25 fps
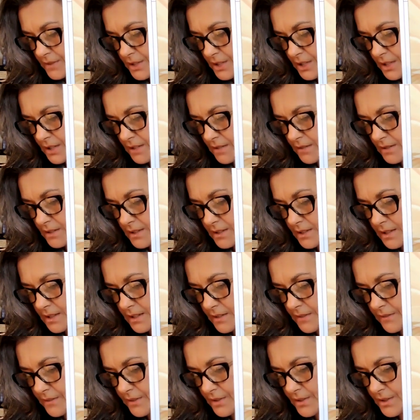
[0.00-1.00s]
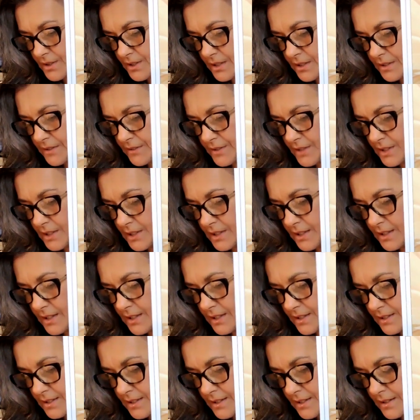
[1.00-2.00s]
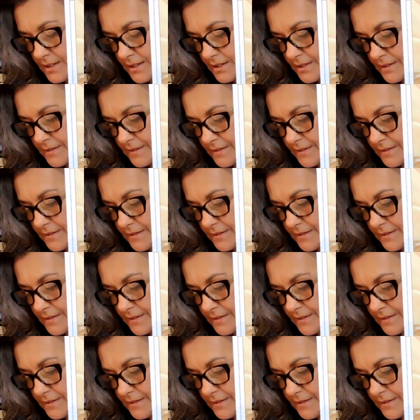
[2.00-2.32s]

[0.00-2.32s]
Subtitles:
generously of yourself to others.